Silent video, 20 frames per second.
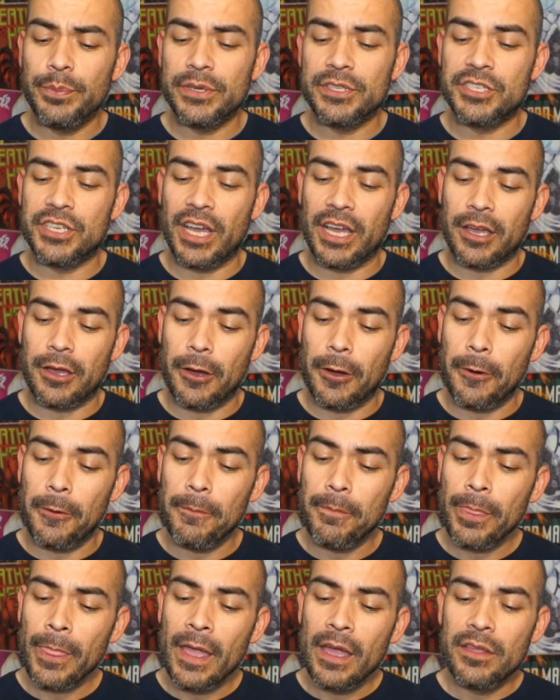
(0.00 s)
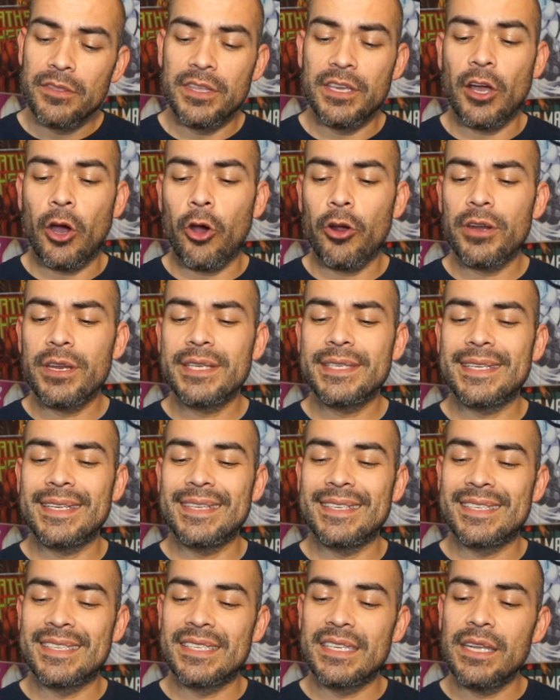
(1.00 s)
Pacheco. The artist
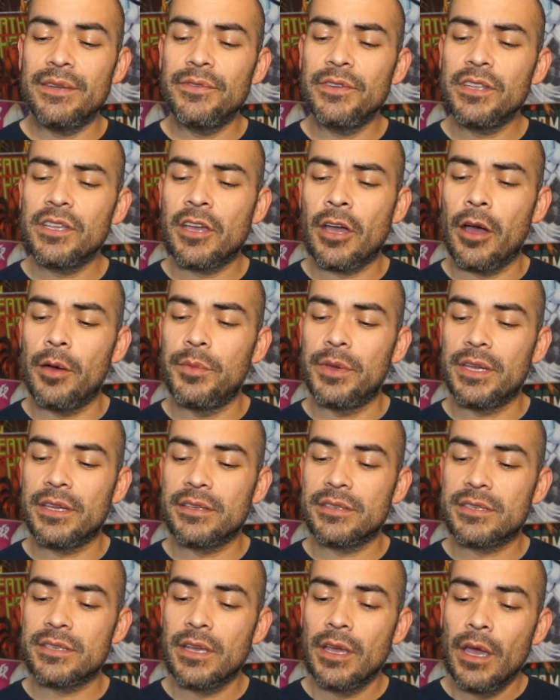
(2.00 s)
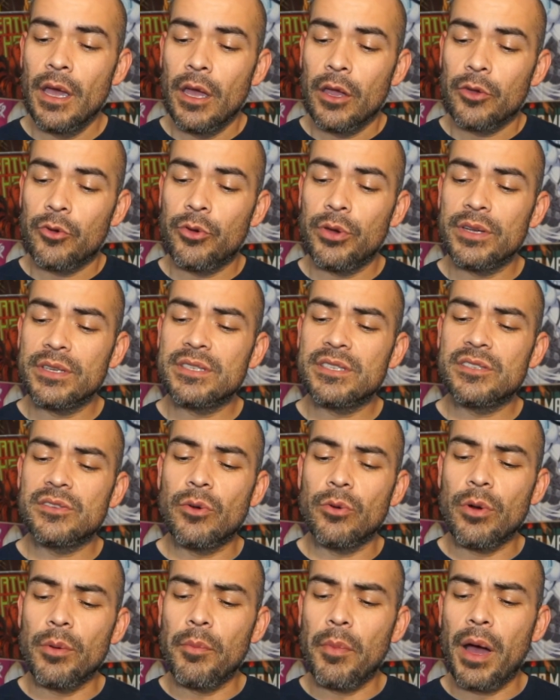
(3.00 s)
is Stephen Cummings. Chris
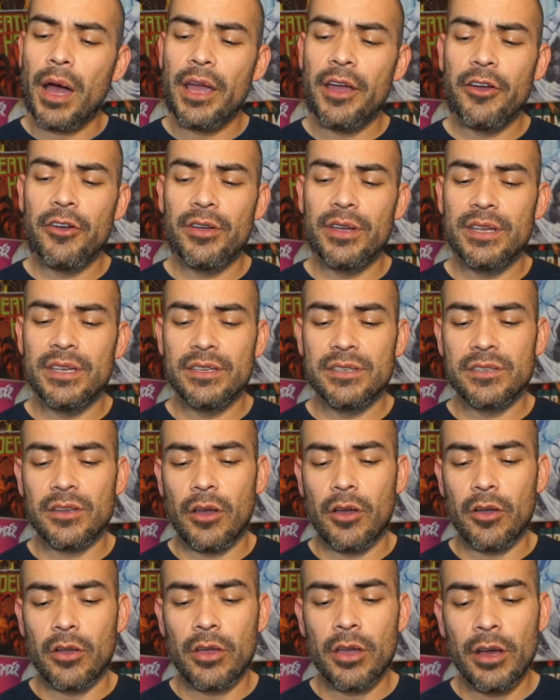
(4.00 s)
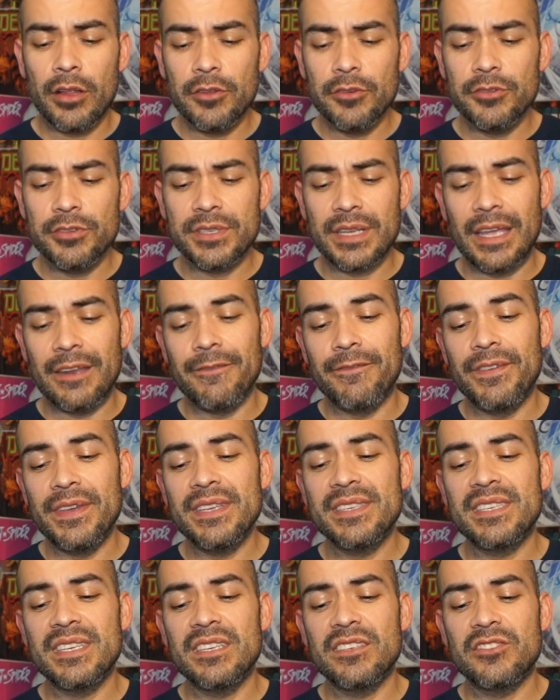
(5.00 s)
Sotomayor is on colors, and
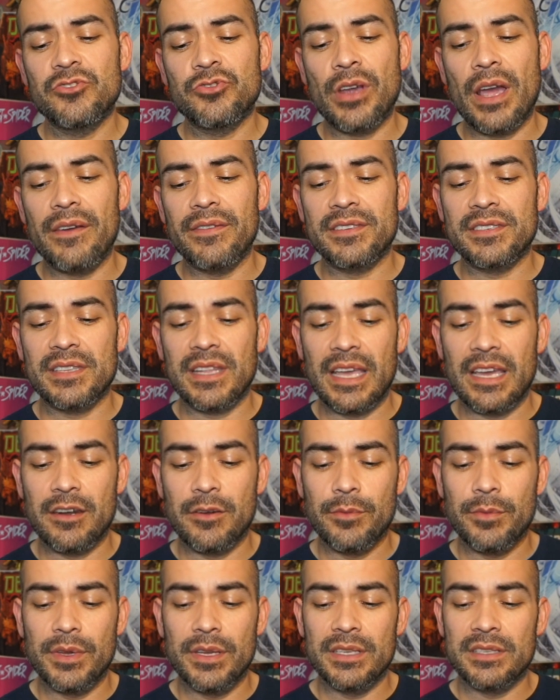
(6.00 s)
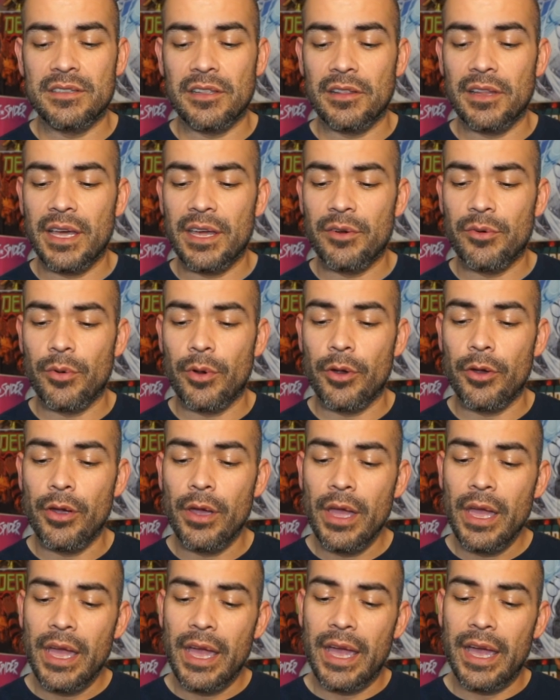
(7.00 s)
VC's Travis Lanham is the letterer,
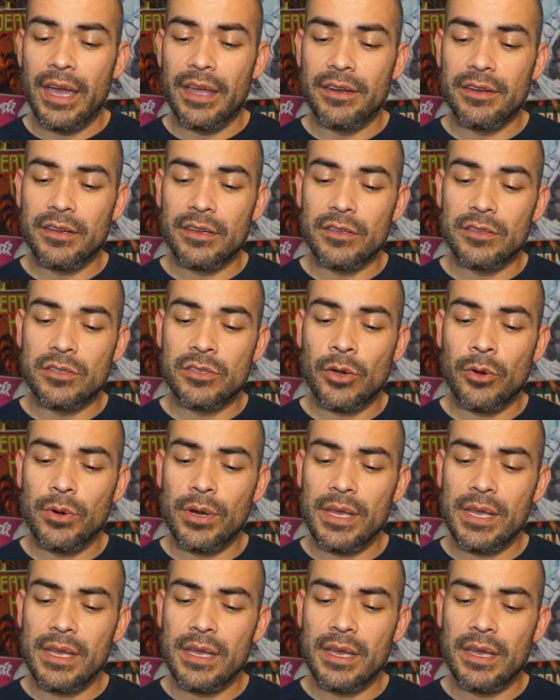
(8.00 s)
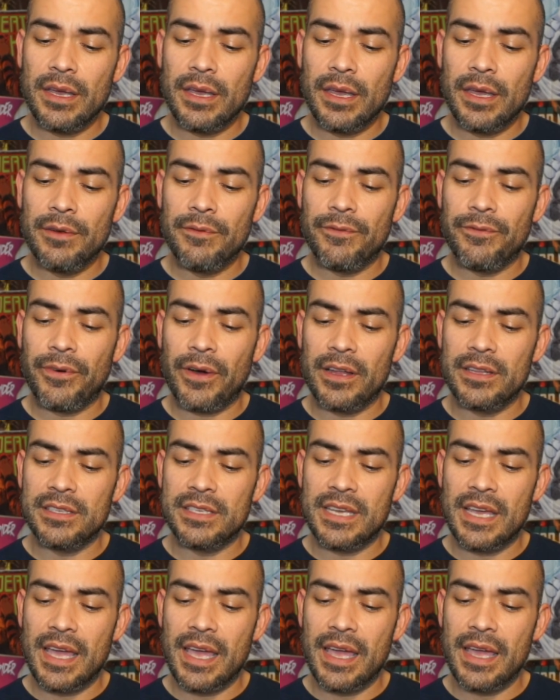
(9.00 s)
and Tony
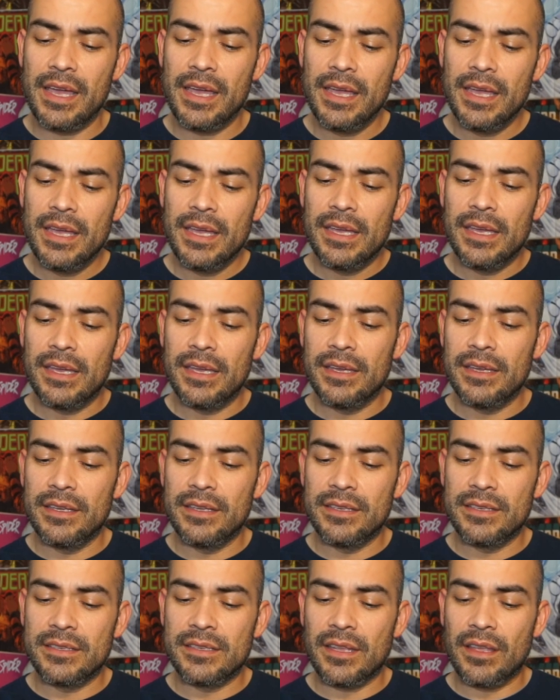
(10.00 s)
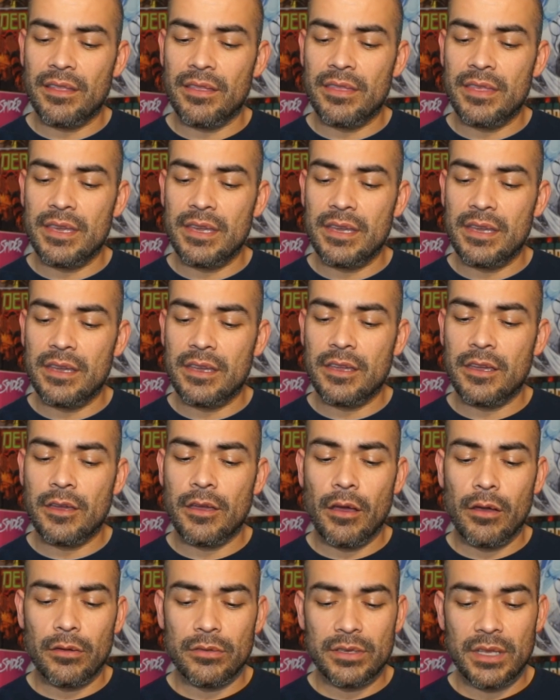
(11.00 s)
Infante is the
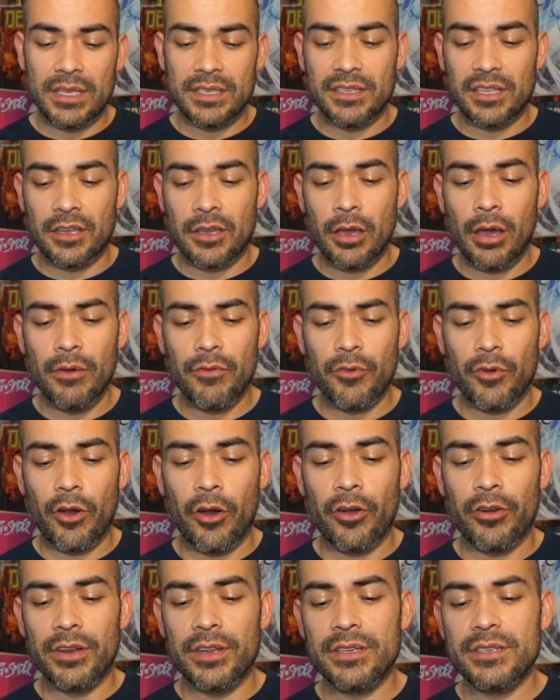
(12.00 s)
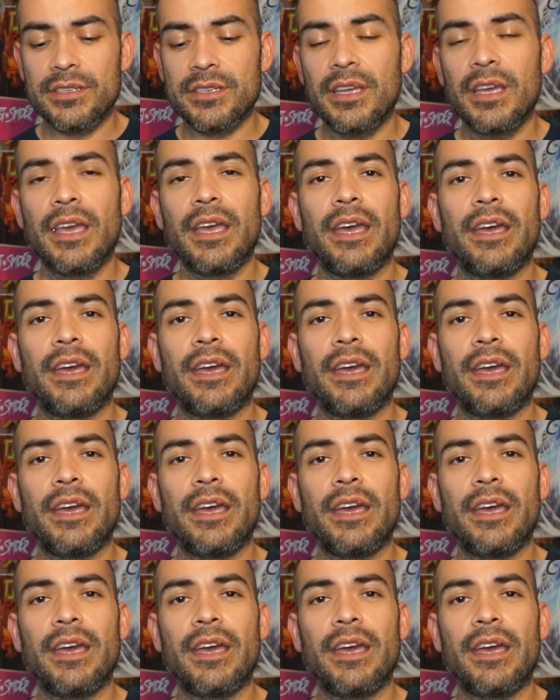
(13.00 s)
cover artist.